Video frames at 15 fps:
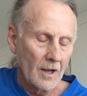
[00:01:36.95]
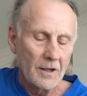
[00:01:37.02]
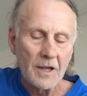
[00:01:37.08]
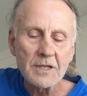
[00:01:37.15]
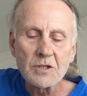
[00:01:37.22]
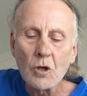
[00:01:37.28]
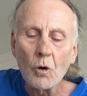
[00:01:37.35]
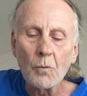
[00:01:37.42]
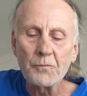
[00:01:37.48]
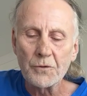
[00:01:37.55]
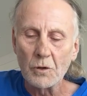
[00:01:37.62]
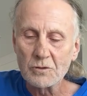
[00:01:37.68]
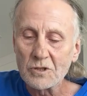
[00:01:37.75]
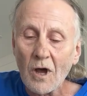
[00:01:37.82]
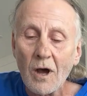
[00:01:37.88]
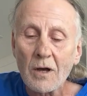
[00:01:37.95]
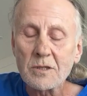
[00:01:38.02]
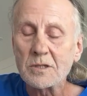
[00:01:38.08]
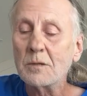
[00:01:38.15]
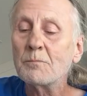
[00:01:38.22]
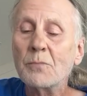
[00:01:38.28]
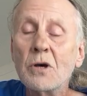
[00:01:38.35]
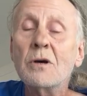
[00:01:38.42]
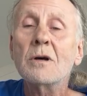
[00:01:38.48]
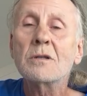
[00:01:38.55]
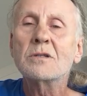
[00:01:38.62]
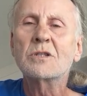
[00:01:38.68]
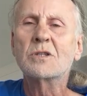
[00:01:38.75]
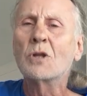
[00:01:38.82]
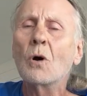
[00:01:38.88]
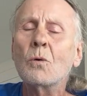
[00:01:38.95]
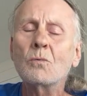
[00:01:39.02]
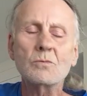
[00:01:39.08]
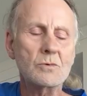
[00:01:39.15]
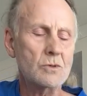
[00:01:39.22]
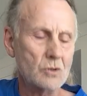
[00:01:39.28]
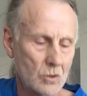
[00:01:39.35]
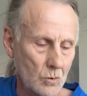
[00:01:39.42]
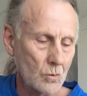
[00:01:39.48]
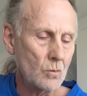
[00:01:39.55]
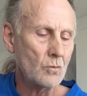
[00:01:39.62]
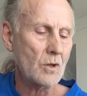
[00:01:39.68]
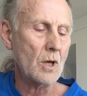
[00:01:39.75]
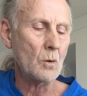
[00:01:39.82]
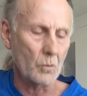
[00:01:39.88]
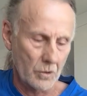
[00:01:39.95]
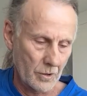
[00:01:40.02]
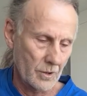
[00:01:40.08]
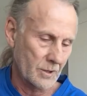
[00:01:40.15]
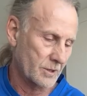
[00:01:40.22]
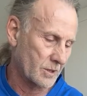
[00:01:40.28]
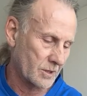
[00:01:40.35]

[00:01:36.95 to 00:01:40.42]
Let's hope those dogs and birds don't do their worst.